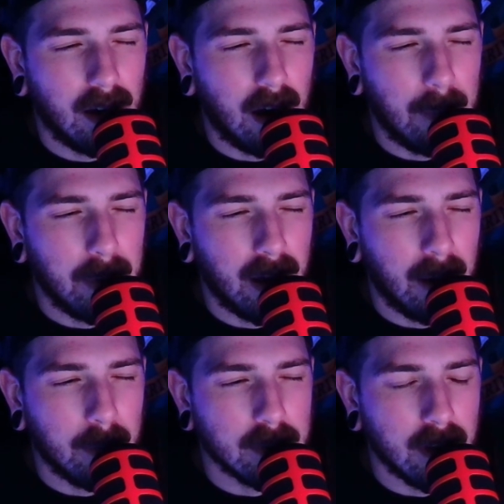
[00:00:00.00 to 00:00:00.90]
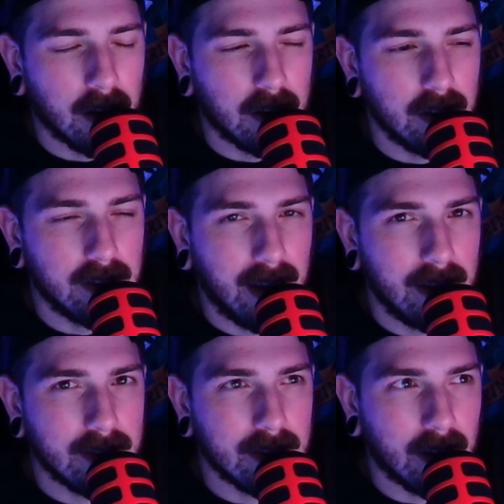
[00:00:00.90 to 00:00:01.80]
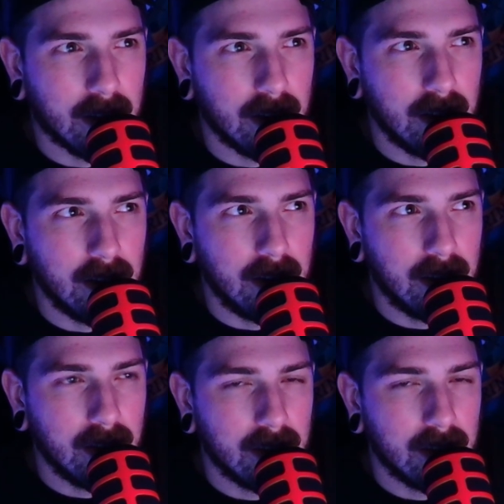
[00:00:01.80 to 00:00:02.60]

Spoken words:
Oppenheimer's not good. Tenet's not good.